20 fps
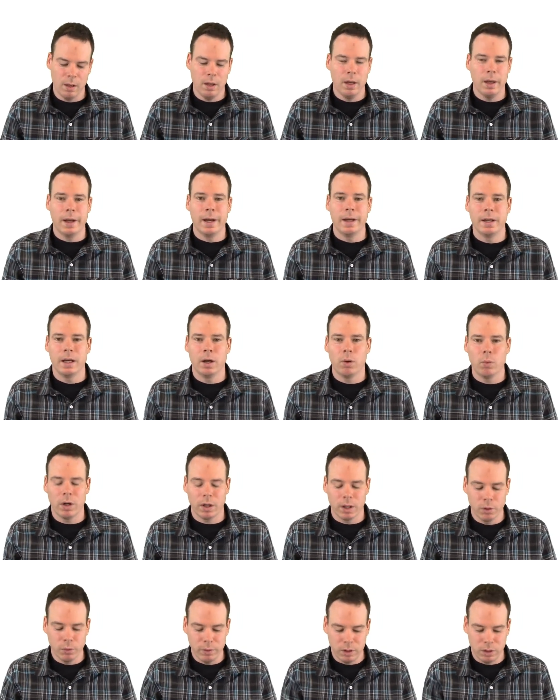And now what
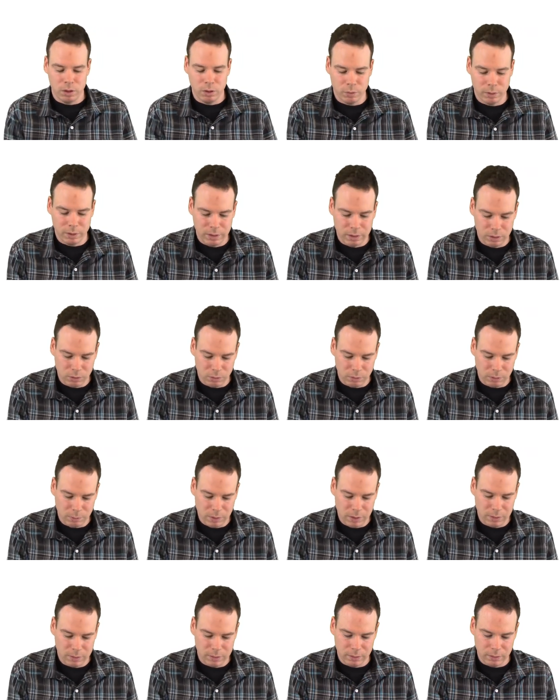can we do with these 3
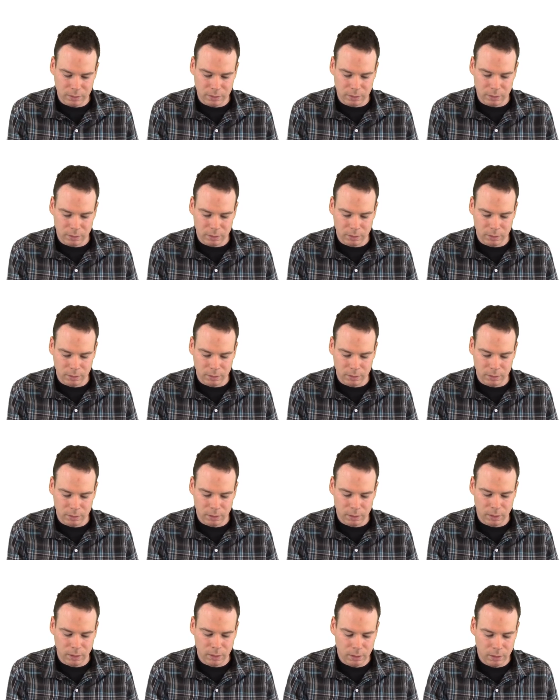pieces?
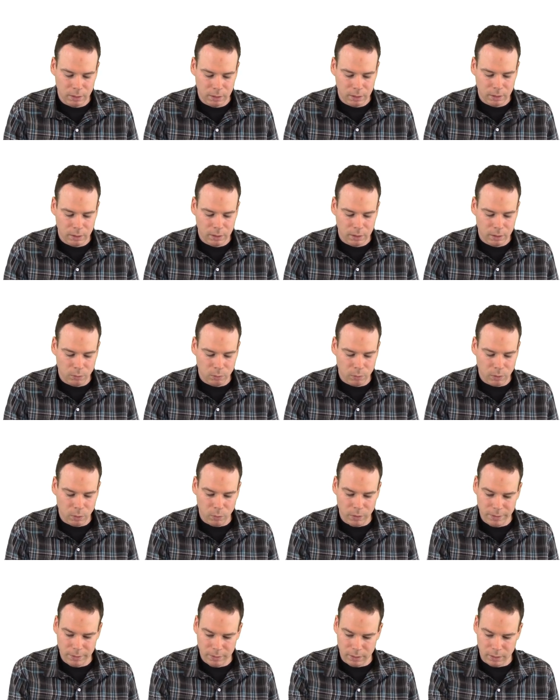Well,
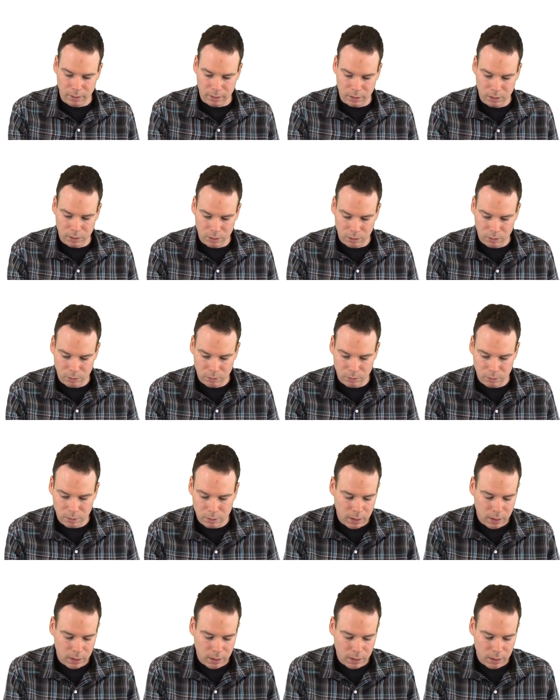one thing I can do
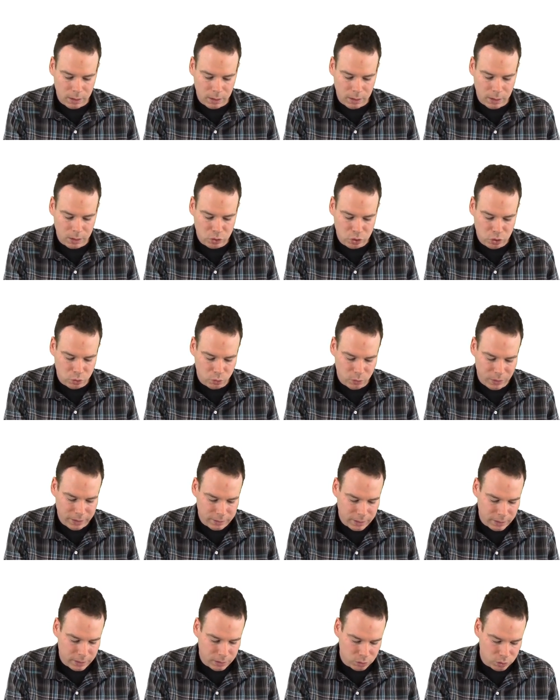is use
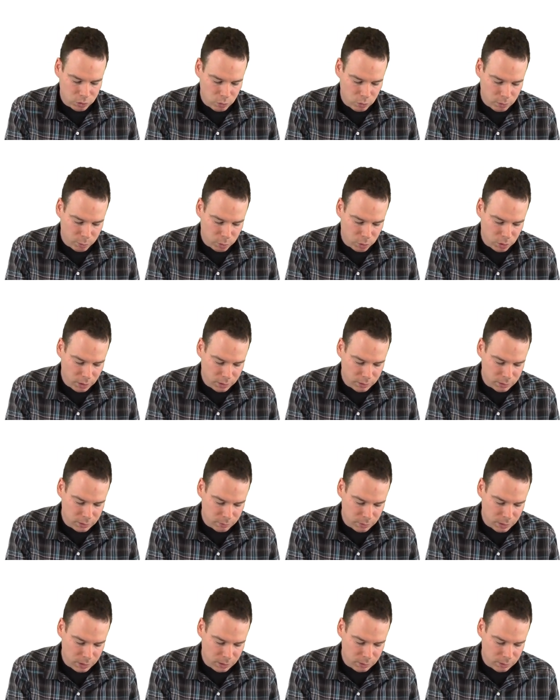rectangles to
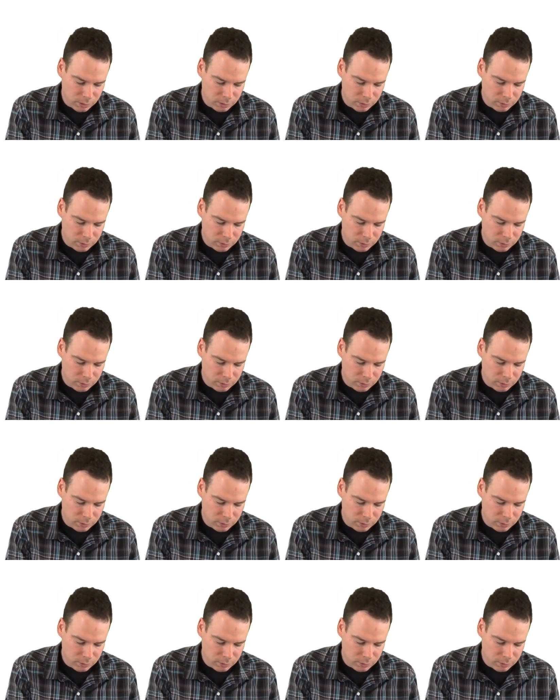approximate